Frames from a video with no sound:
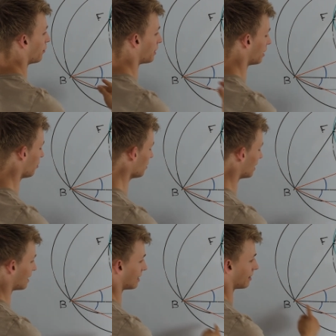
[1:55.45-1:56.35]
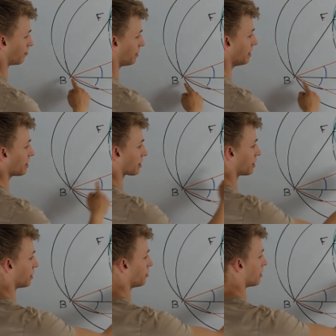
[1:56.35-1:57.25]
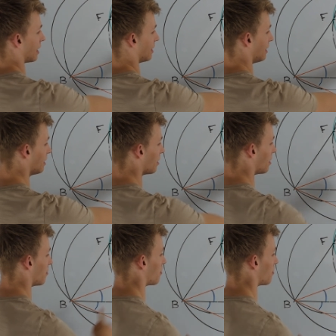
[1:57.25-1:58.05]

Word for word: we know that B, Q and E